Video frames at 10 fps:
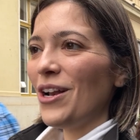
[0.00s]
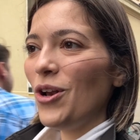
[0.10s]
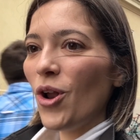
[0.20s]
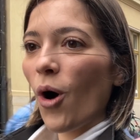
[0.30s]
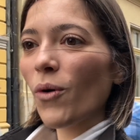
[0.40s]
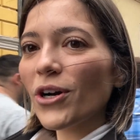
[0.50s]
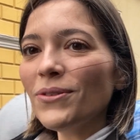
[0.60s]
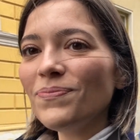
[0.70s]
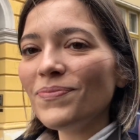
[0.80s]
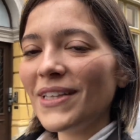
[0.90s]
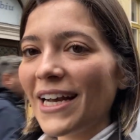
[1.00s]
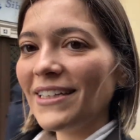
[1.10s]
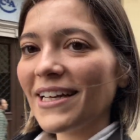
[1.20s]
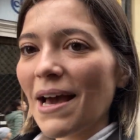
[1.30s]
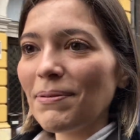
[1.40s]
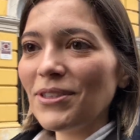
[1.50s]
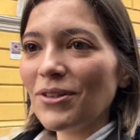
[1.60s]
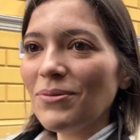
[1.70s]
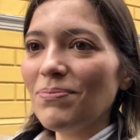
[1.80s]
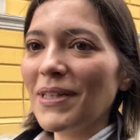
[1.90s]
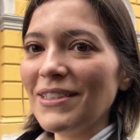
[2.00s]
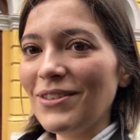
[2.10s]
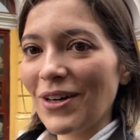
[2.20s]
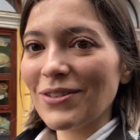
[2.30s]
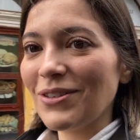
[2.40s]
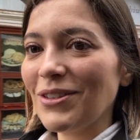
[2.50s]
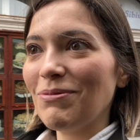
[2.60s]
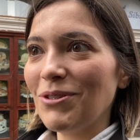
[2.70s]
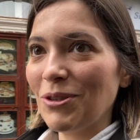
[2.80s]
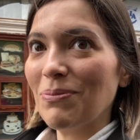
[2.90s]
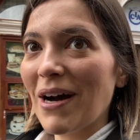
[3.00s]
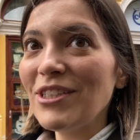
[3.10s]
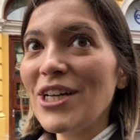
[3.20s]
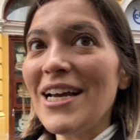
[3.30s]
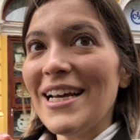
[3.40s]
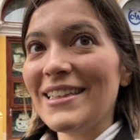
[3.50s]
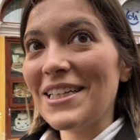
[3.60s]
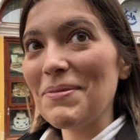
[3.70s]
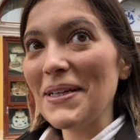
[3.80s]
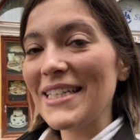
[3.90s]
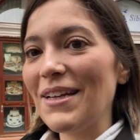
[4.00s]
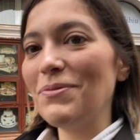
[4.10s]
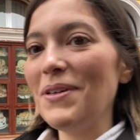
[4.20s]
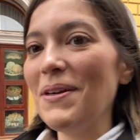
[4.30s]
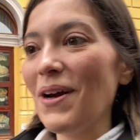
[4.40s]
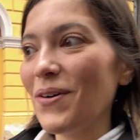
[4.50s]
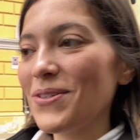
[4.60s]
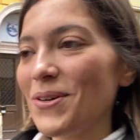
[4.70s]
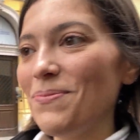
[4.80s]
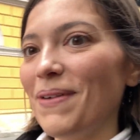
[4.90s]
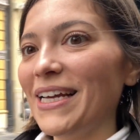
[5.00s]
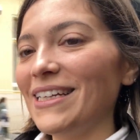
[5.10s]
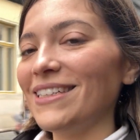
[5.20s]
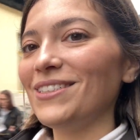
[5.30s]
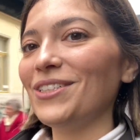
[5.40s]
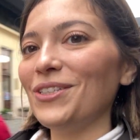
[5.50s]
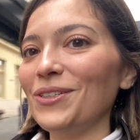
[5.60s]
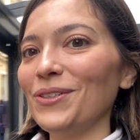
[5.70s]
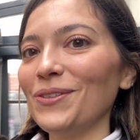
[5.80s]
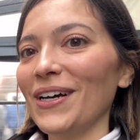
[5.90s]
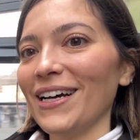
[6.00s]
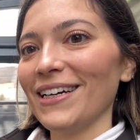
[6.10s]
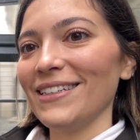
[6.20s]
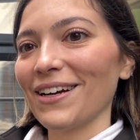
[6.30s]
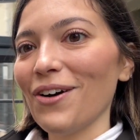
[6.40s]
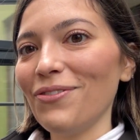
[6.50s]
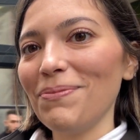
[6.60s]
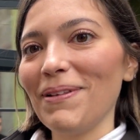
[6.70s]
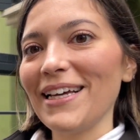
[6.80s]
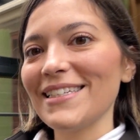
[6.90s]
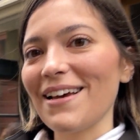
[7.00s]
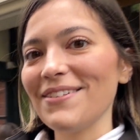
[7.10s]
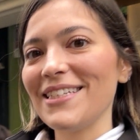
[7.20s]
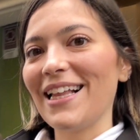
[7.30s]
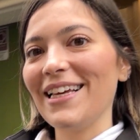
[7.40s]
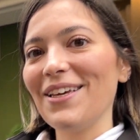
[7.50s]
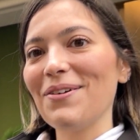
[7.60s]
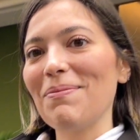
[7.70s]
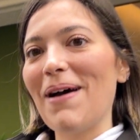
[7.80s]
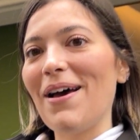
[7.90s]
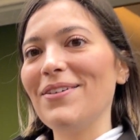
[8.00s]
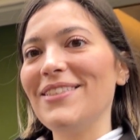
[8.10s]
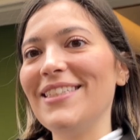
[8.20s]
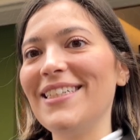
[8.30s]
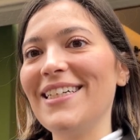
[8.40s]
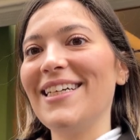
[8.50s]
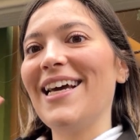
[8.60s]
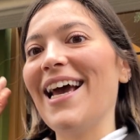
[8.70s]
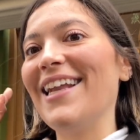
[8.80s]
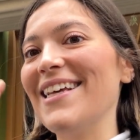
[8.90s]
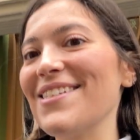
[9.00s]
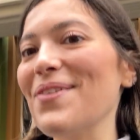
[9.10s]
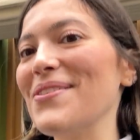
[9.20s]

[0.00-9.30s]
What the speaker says: lower than in the capital, but not too much. This being said, we also made it to the coffee place I was telling you about, and let's go